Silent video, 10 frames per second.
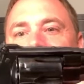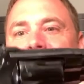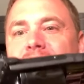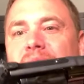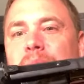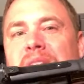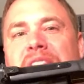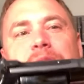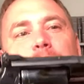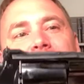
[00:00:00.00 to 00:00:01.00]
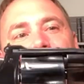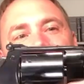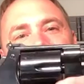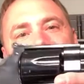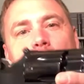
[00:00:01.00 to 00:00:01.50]
The reason why I
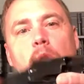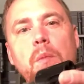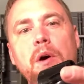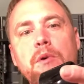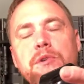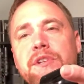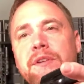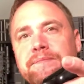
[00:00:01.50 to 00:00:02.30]
say almost,